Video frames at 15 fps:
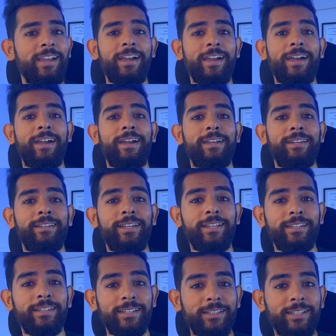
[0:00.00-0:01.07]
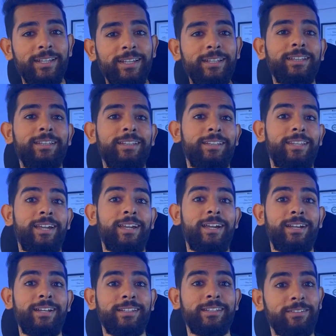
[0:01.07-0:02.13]
And then they think
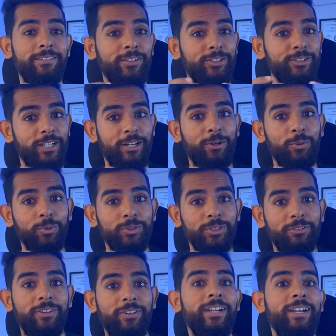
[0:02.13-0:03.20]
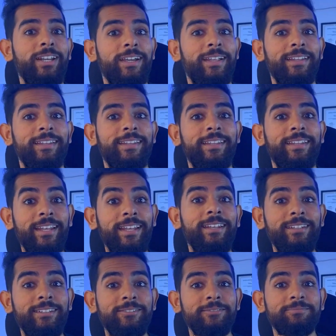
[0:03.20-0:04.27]
that they will start losing weight, and
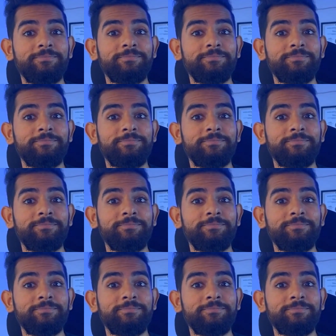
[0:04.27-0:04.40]
then